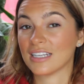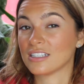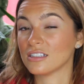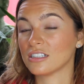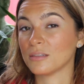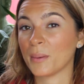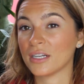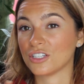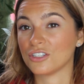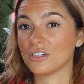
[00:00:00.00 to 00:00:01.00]
It's a little
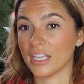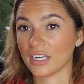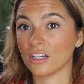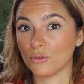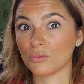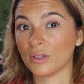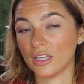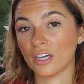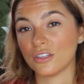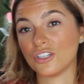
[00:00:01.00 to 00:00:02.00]
bit like
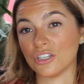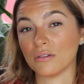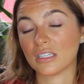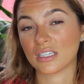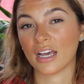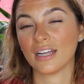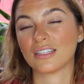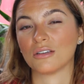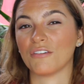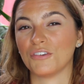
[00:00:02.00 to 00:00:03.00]
really on the dewy
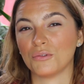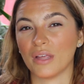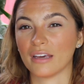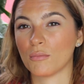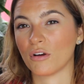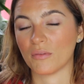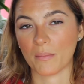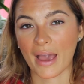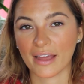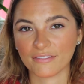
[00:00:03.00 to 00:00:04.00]
side, so if you like more of a
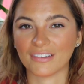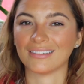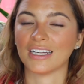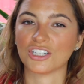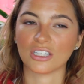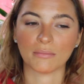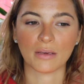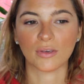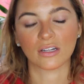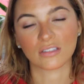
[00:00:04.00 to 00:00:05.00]
matte foundation,
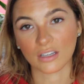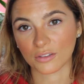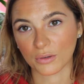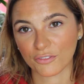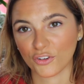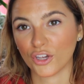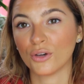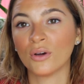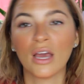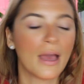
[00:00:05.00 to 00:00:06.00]
maybe it's not the one for
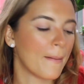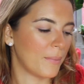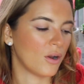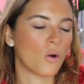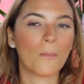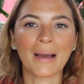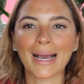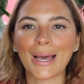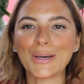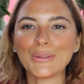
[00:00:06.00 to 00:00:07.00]
you, but oh my
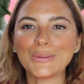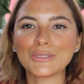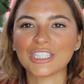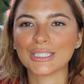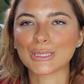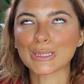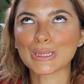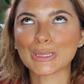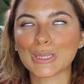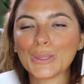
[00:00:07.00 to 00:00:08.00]
gosh, it's
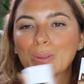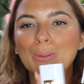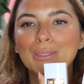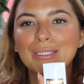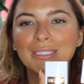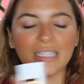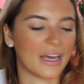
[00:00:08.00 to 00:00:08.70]
so good.